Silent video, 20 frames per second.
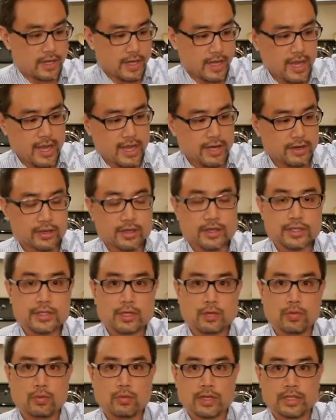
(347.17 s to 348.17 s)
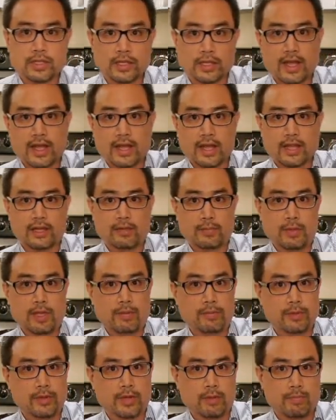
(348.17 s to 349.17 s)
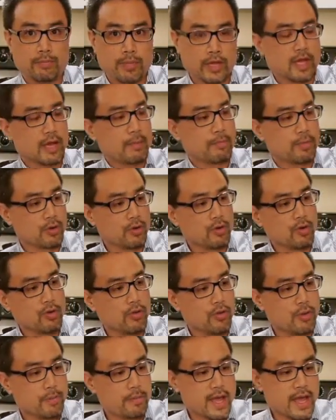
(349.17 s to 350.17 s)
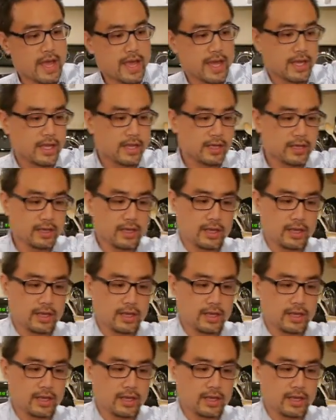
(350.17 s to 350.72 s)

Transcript: handles which allow you to be able to pick up and hold the bag,